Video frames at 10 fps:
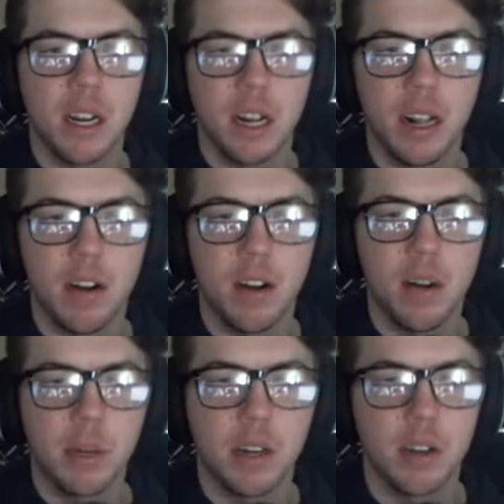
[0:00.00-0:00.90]
clearer
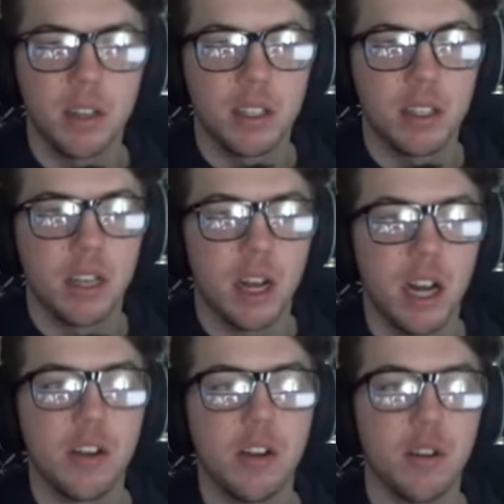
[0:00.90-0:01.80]
because I
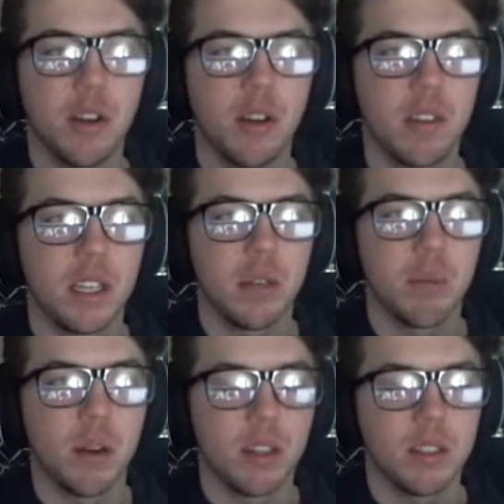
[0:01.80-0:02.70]
knew obviously
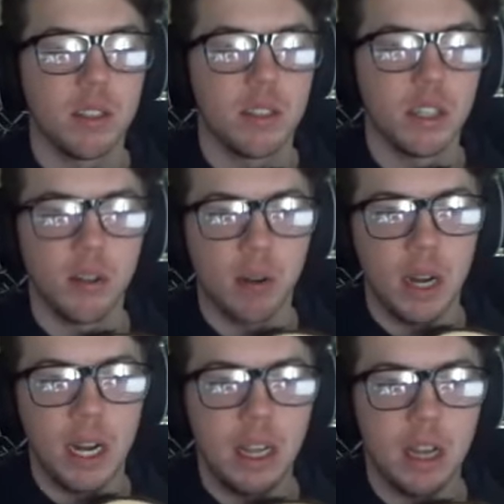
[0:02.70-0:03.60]
what
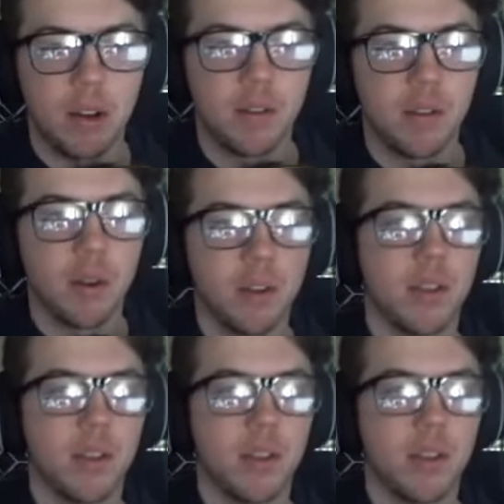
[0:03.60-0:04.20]
degree they all fell